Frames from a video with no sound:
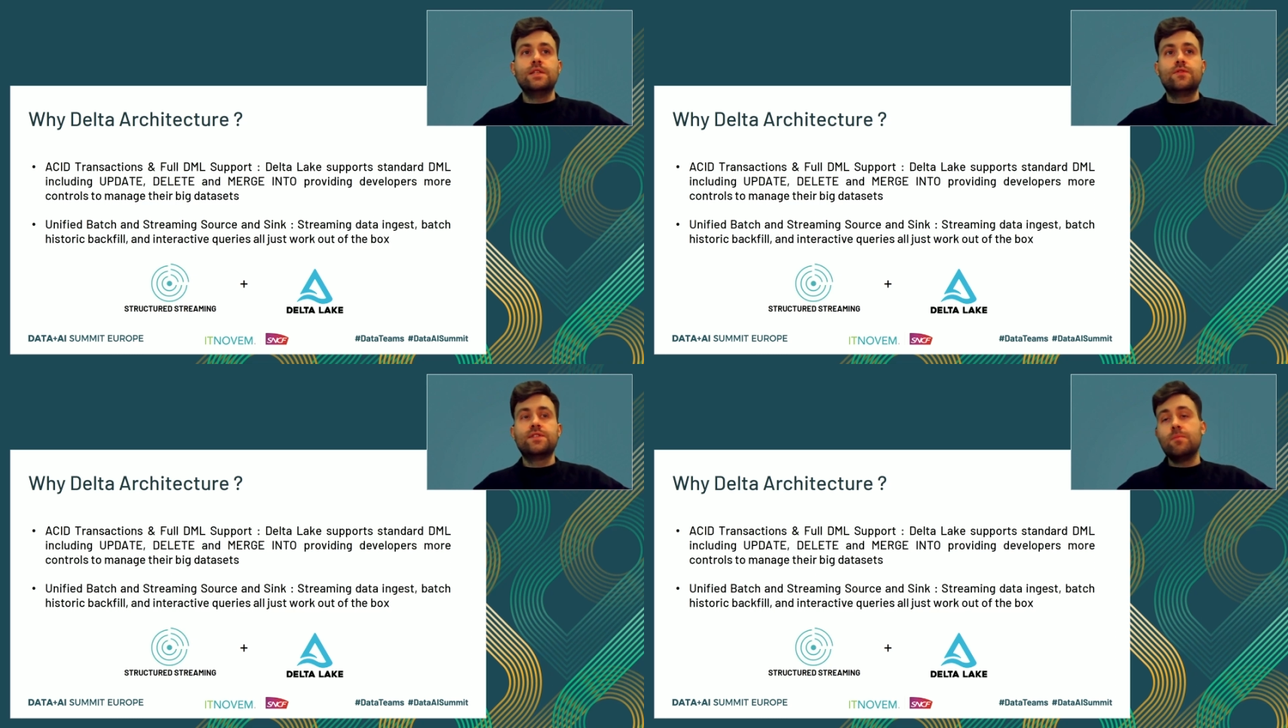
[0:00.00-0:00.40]

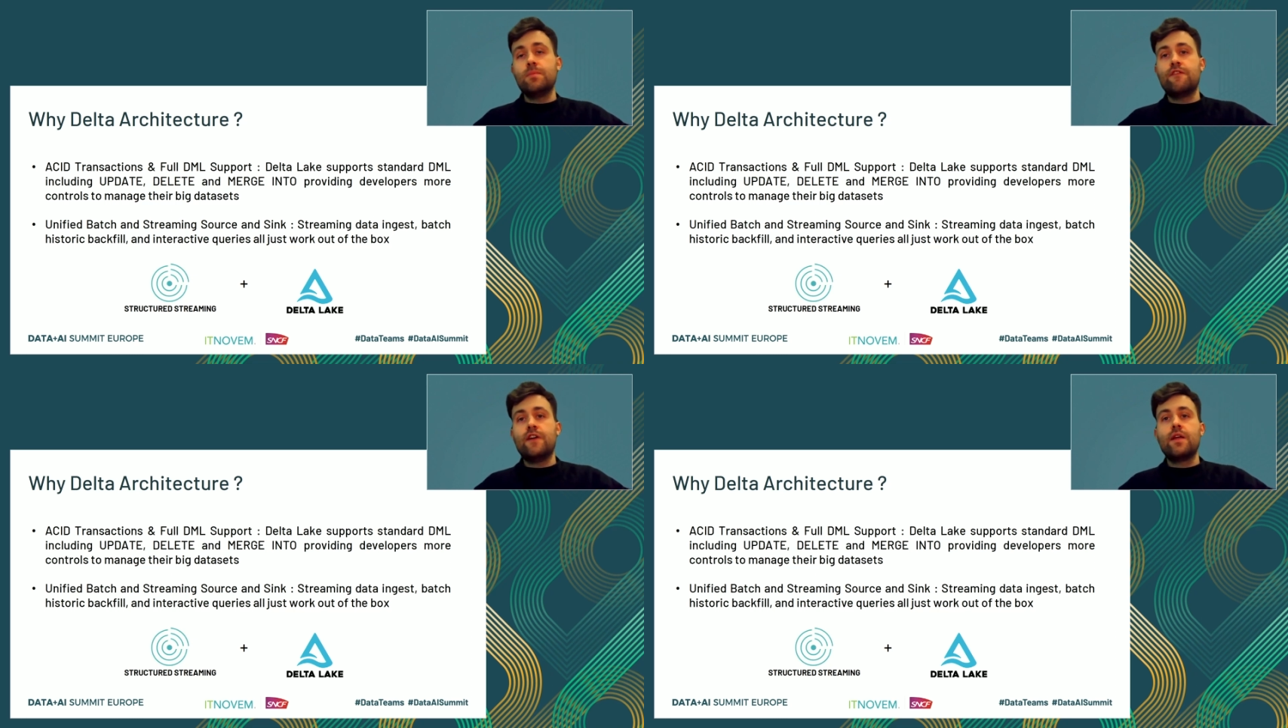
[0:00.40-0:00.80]
to
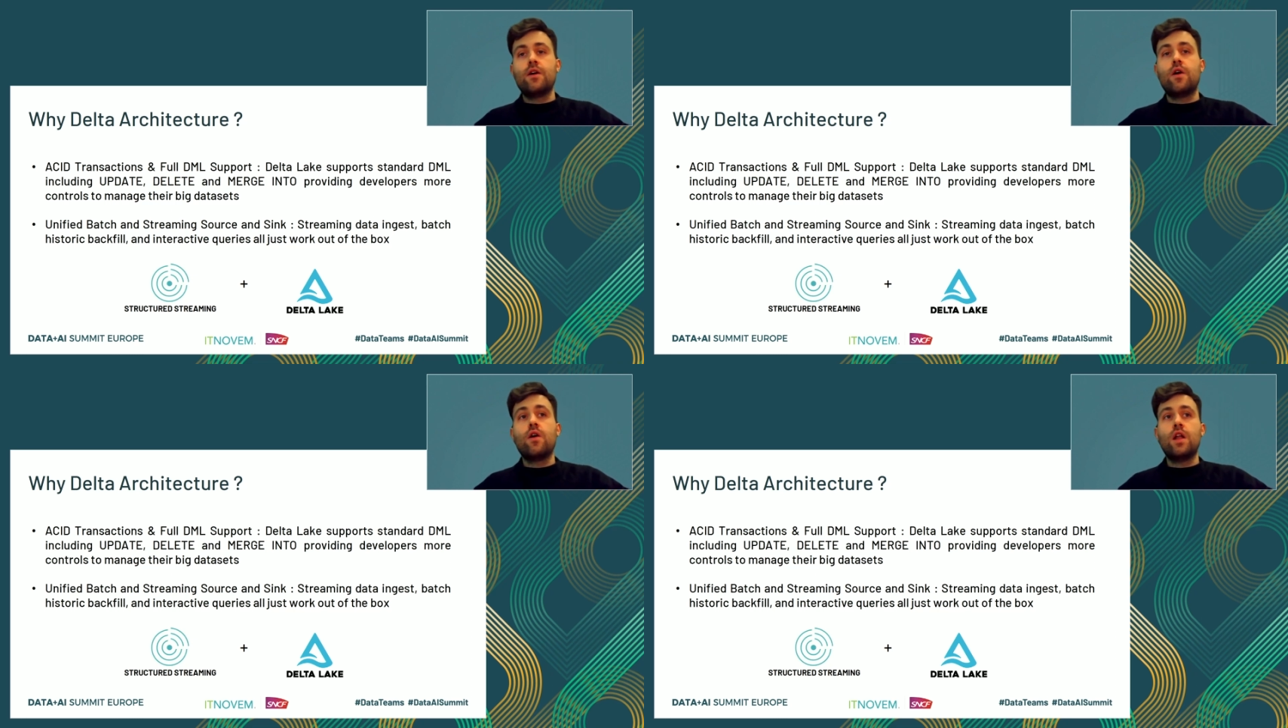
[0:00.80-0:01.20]
simplify
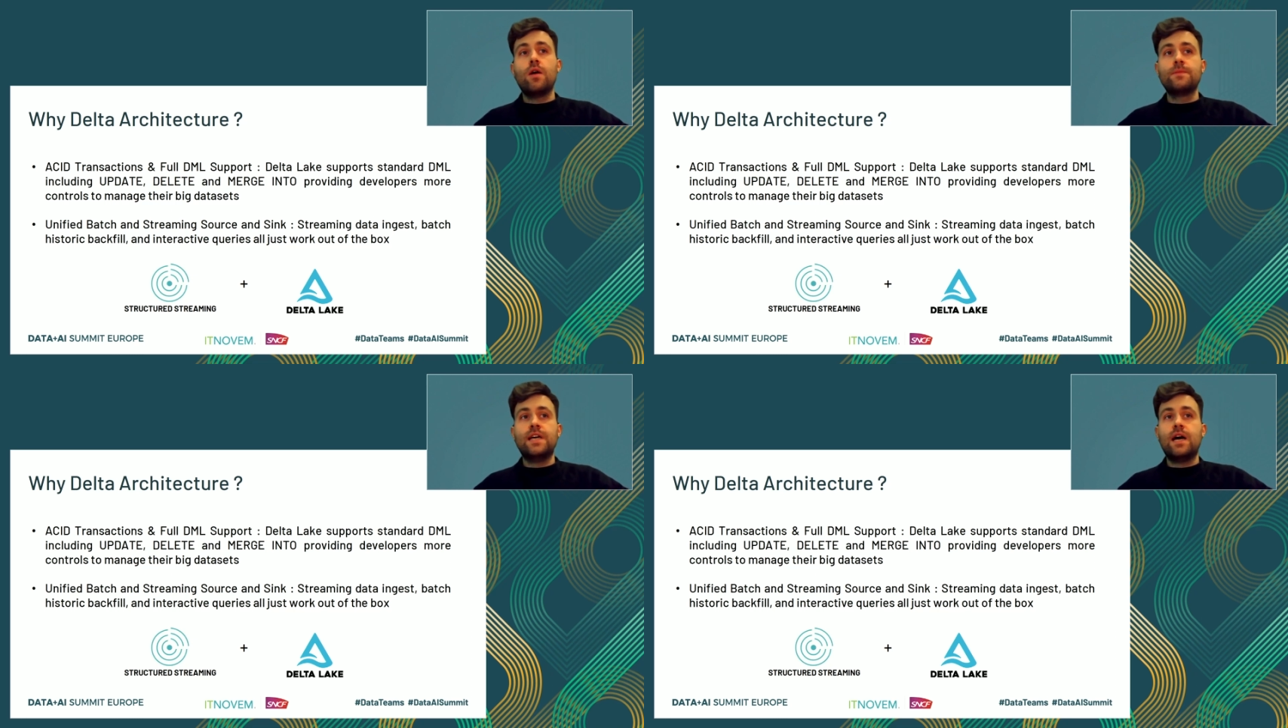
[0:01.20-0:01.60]
our
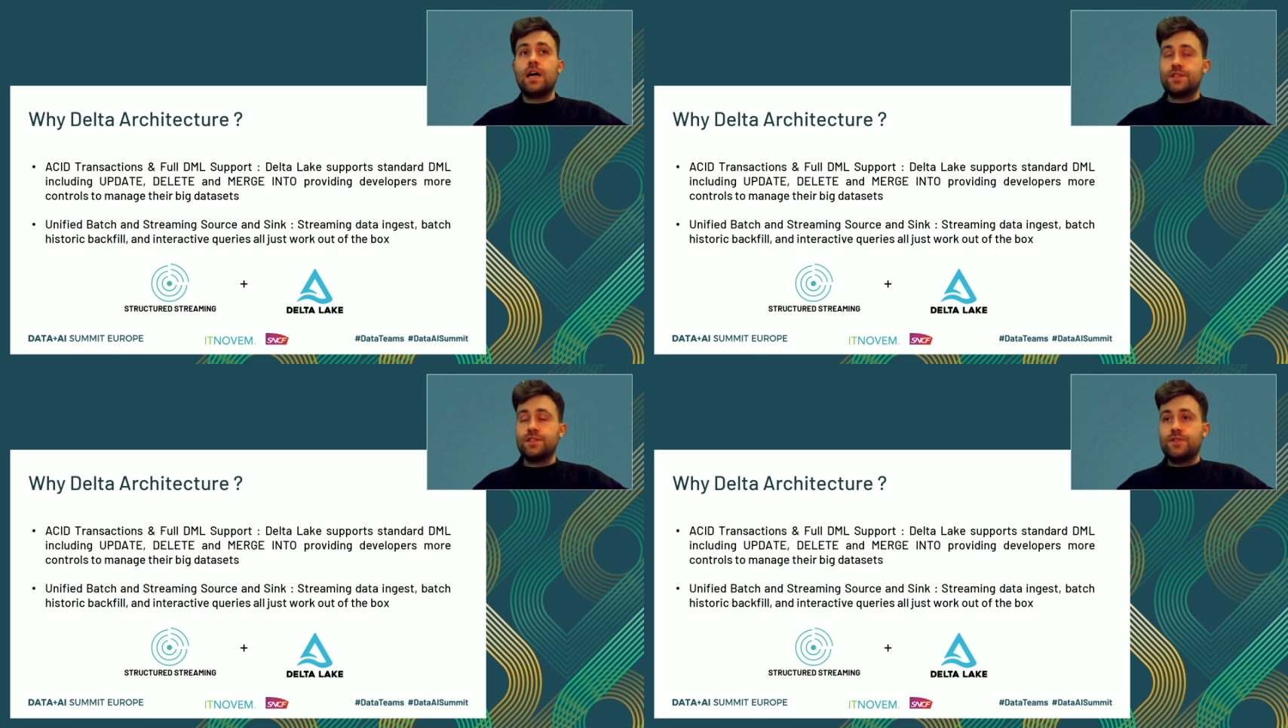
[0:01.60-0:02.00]
Lambda
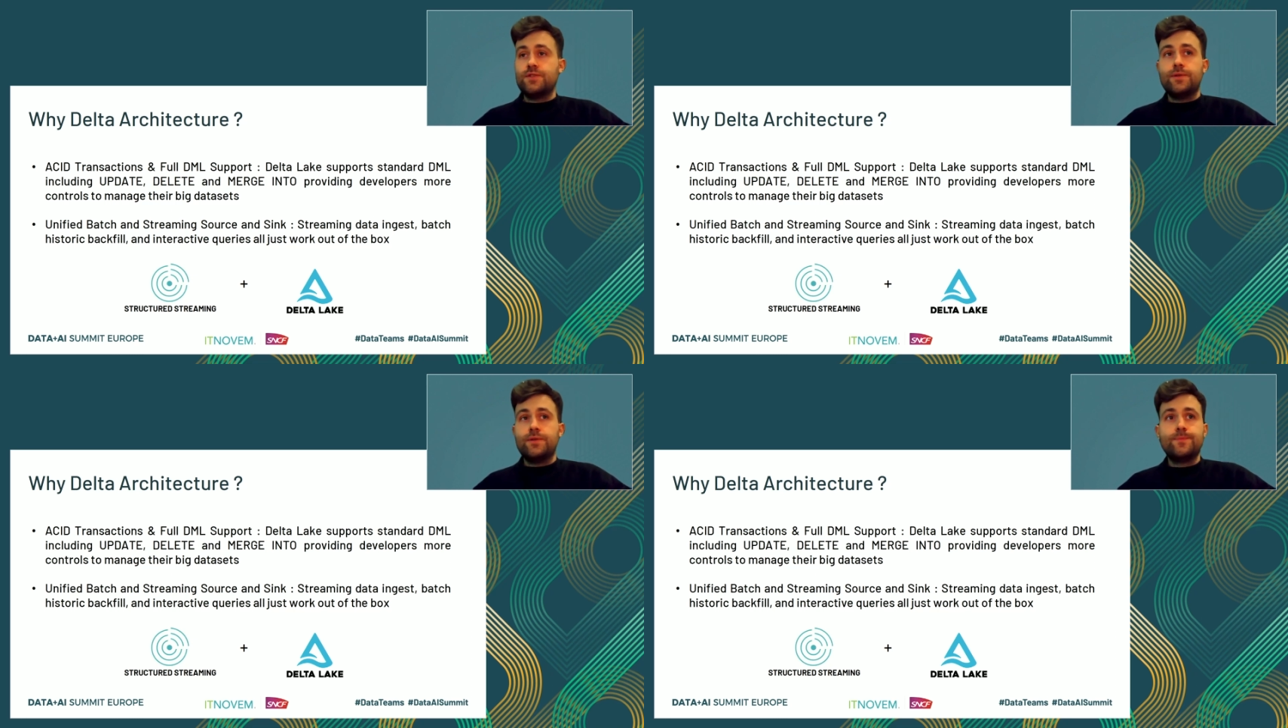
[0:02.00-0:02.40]
architecture.